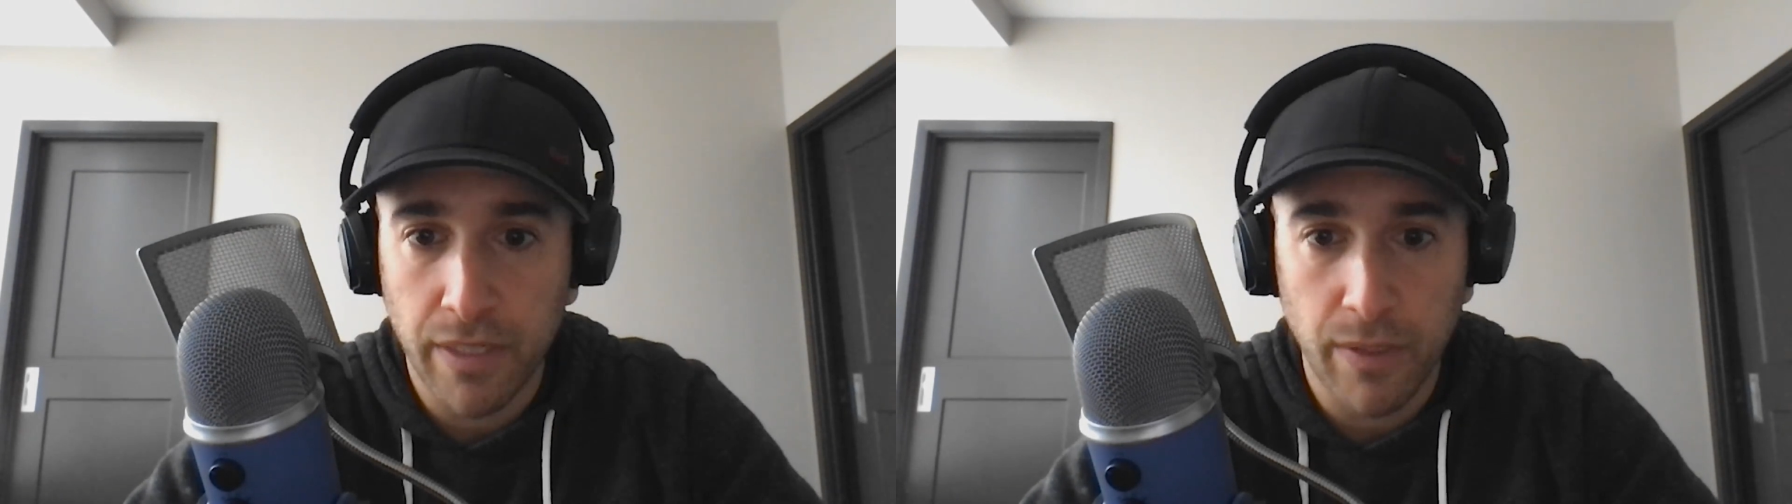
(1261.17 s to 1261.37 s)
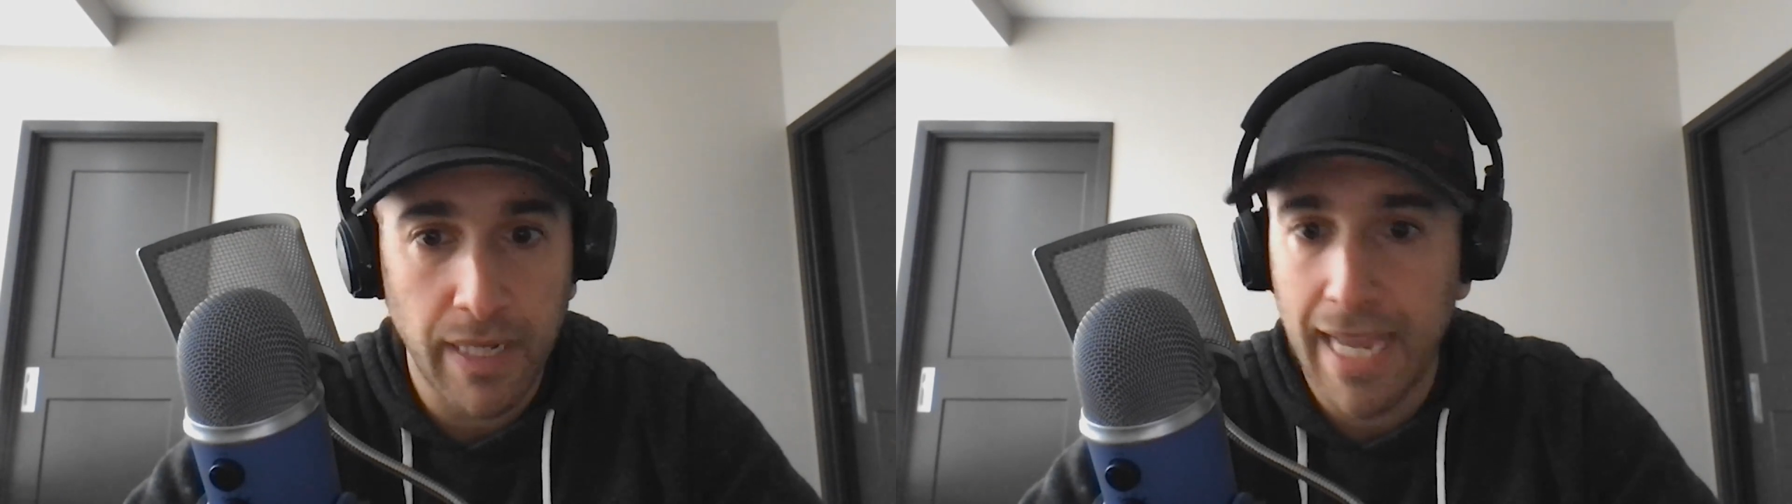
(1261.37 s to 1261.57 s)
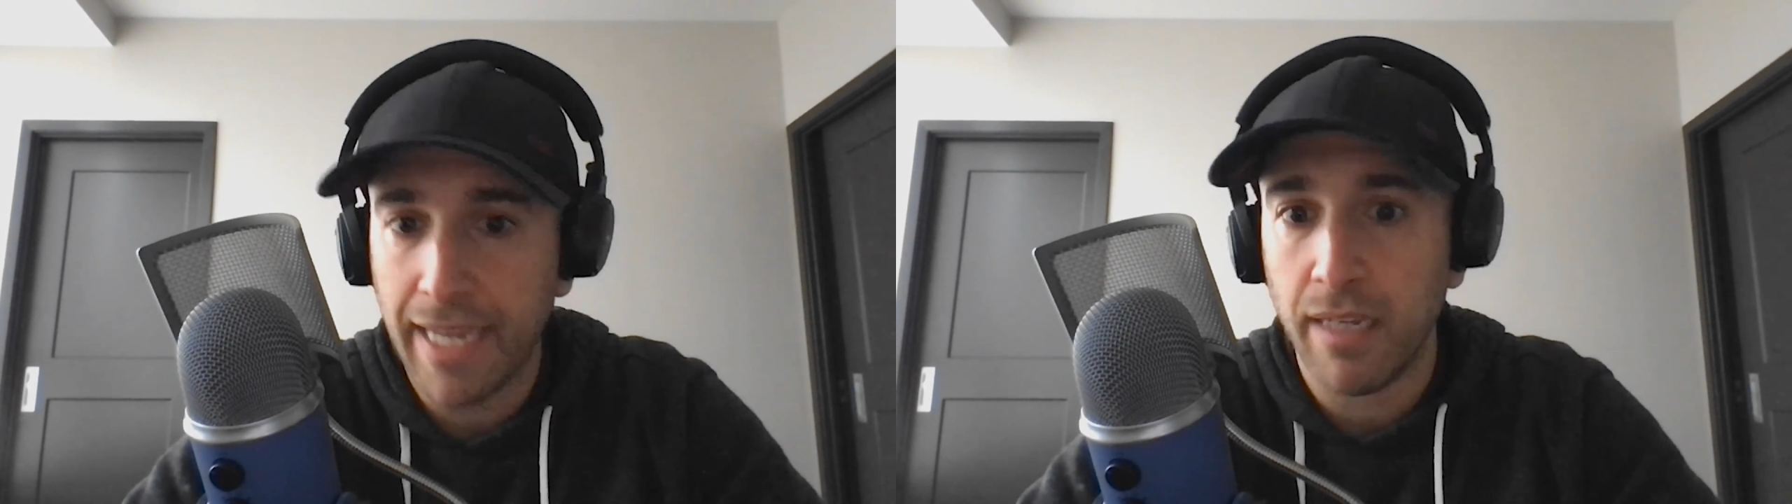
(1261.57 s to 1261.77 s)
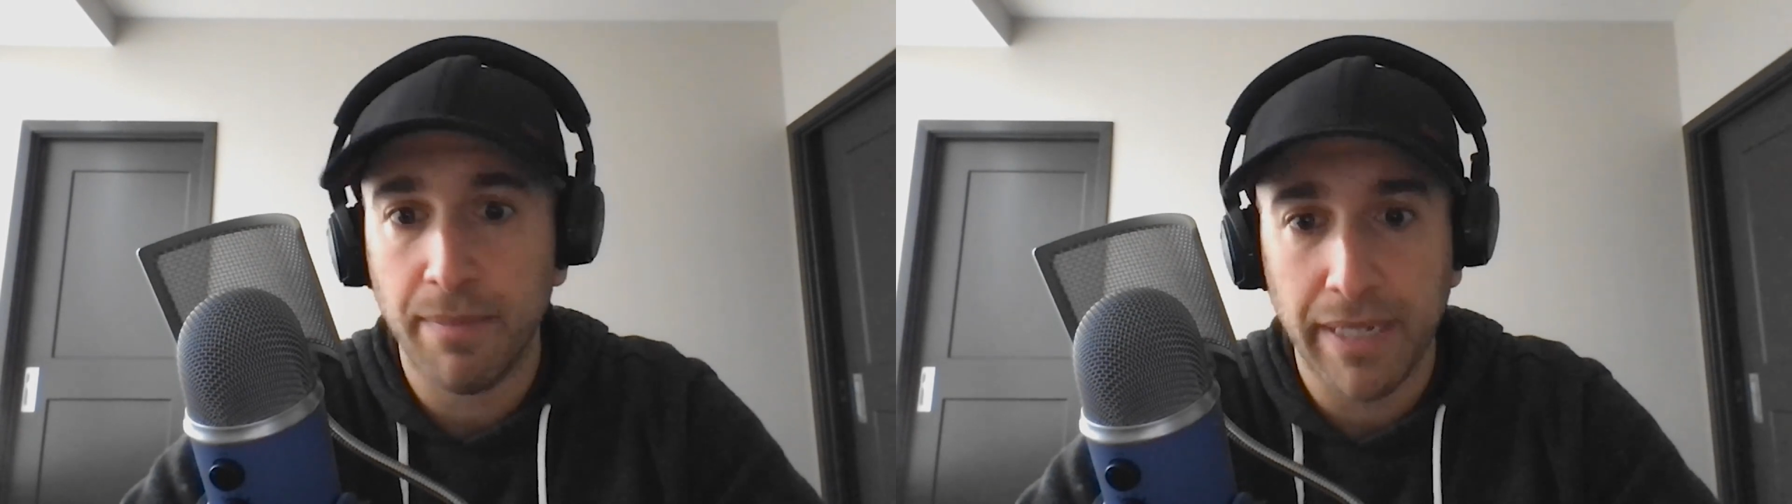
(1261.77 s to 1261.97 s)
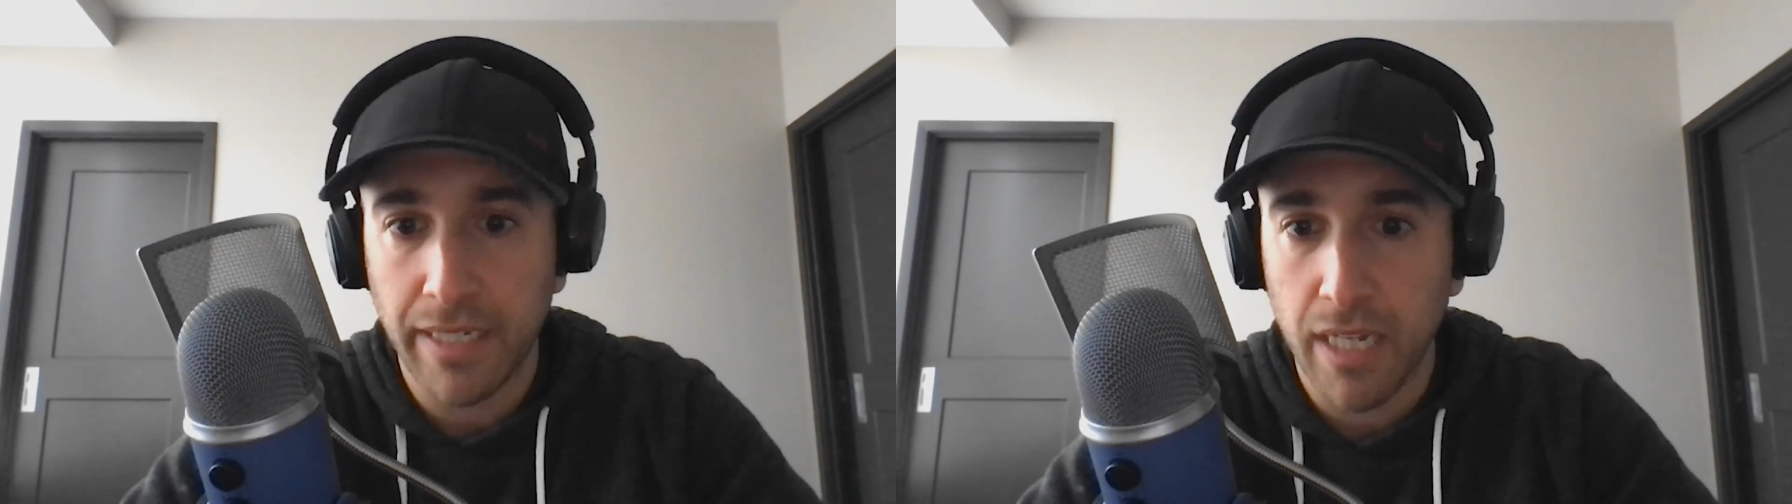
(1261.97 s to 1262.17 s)
You can hang up
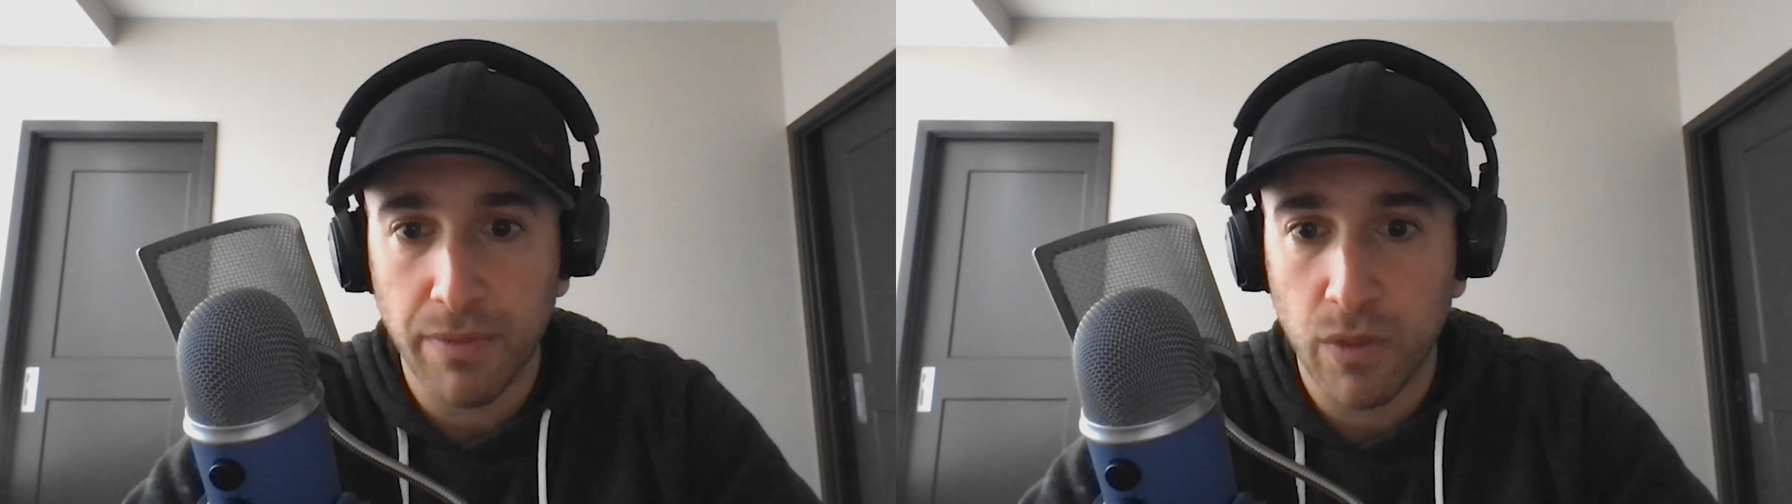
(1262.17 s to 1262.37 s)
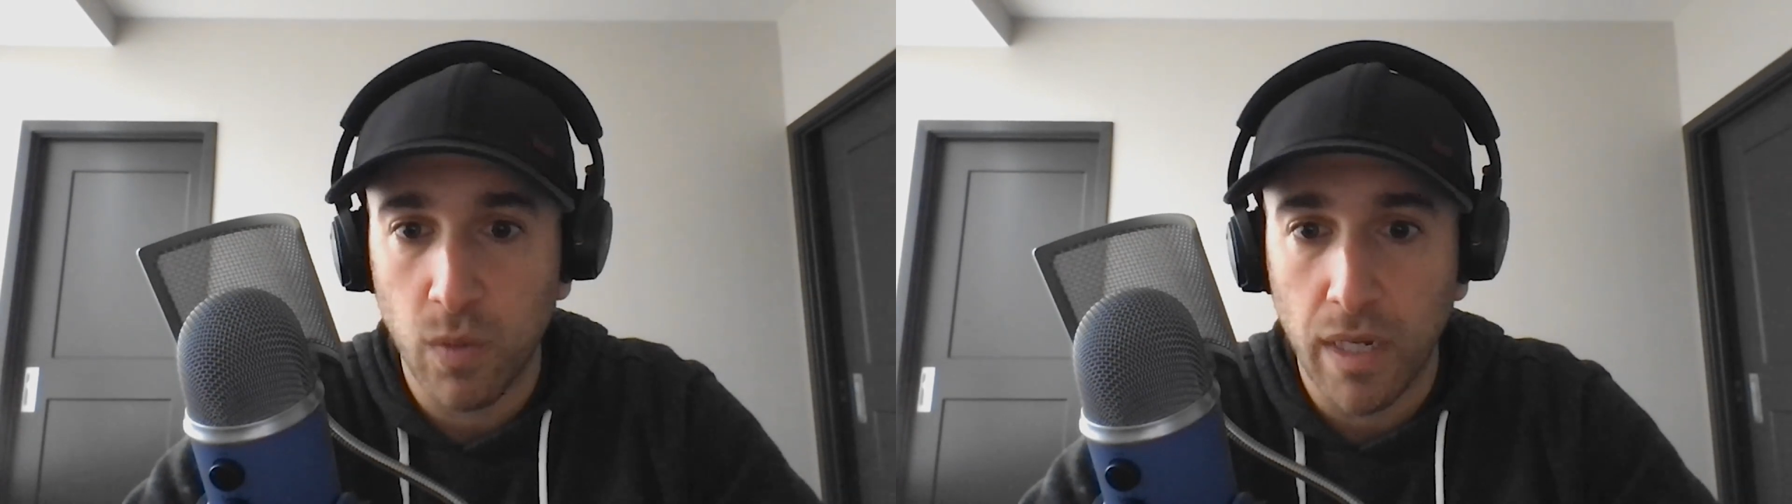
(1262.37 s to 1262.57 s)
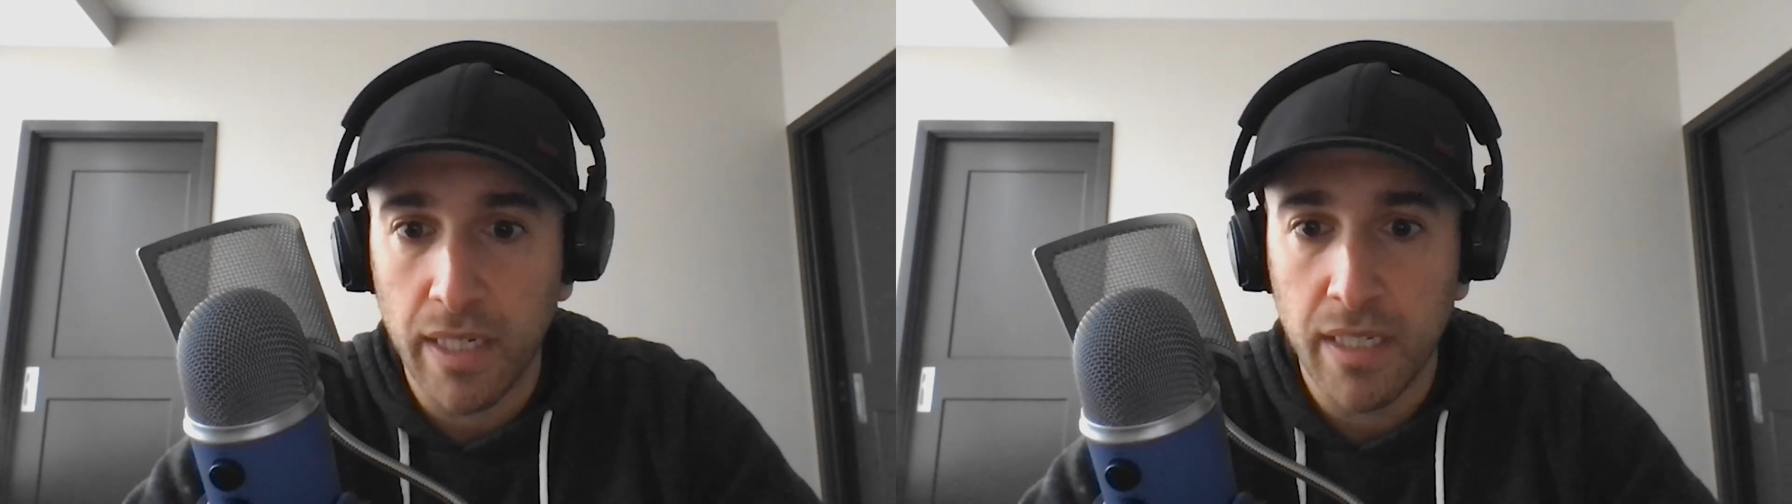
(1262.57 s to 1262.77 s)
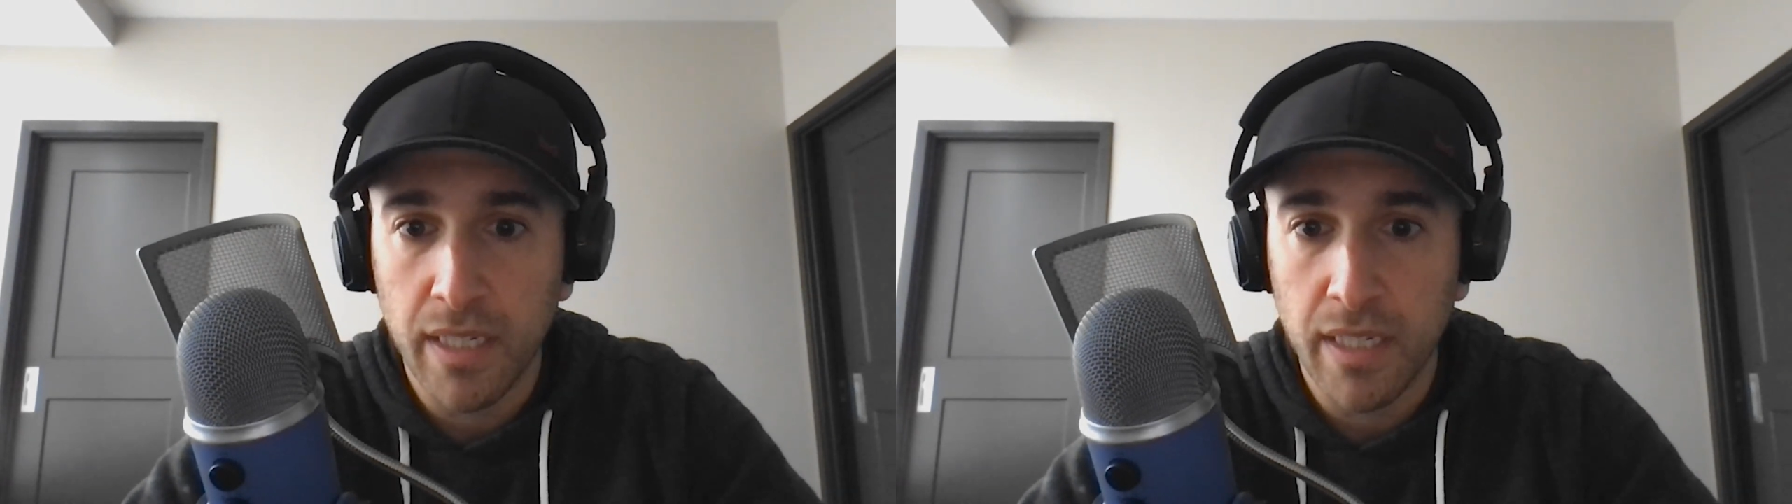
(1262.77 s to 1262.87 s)
anytime you want.